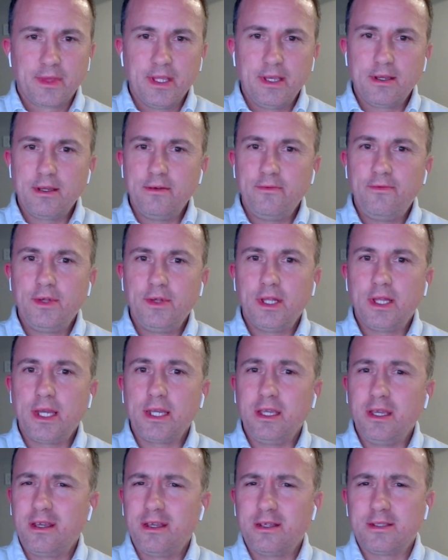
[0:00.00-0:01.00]

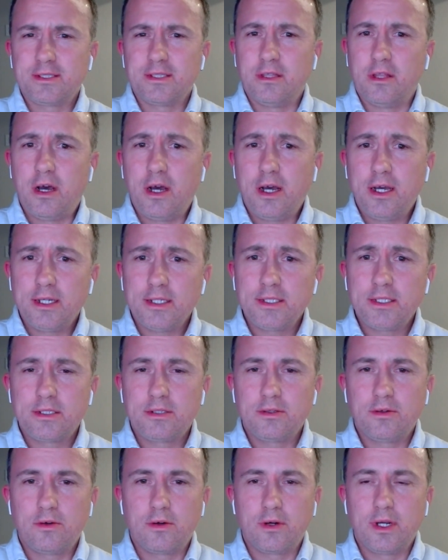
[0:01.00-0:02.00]
it gets
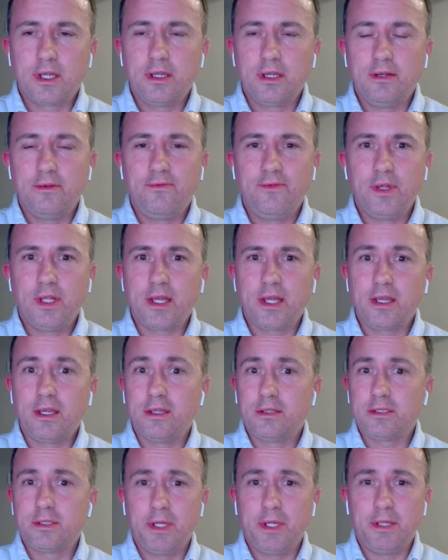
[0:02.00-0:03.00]
lost, or it can feel like
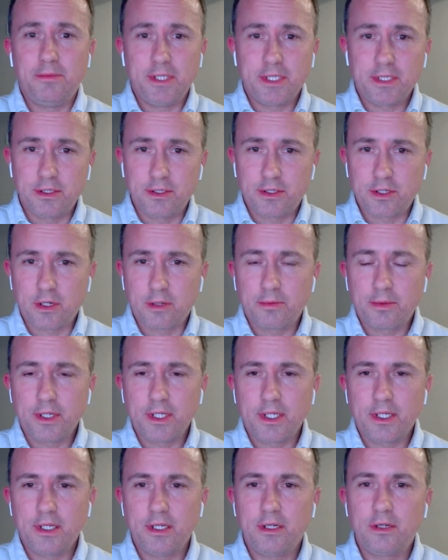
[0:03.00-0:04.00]
it's been
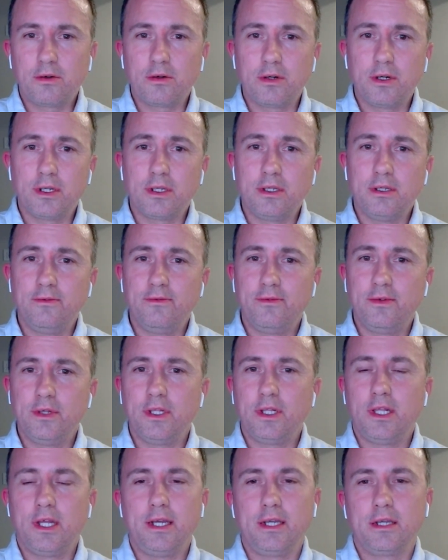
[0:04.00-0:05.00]
misinterpreted, or it can
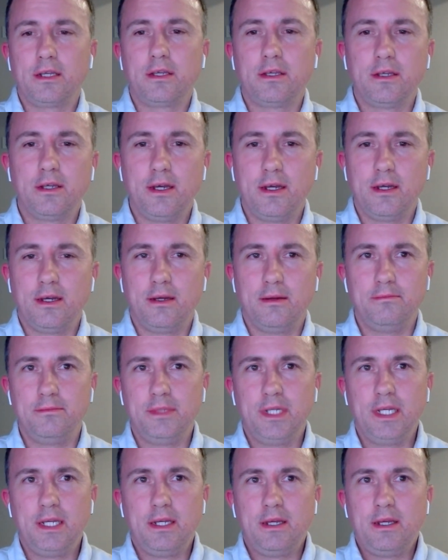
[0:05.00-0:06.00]
feel like
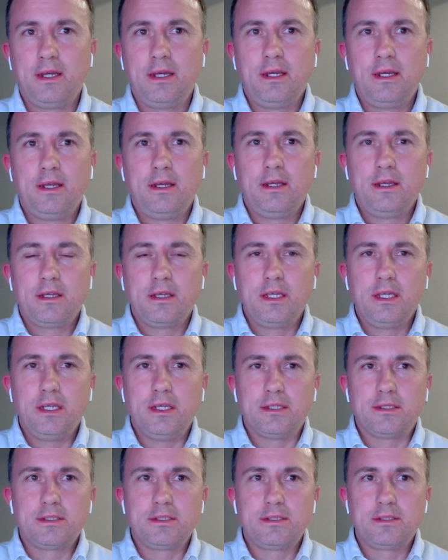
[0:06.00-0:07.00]

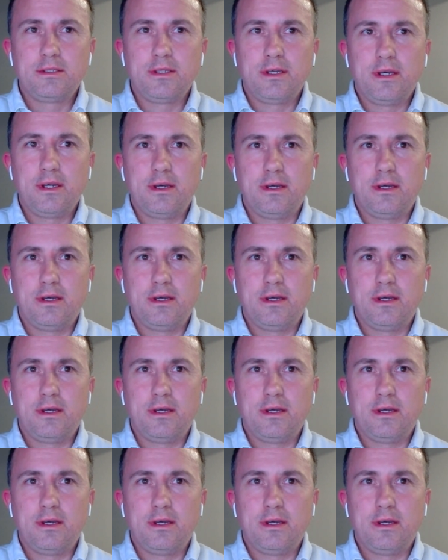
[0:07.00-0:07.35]
it's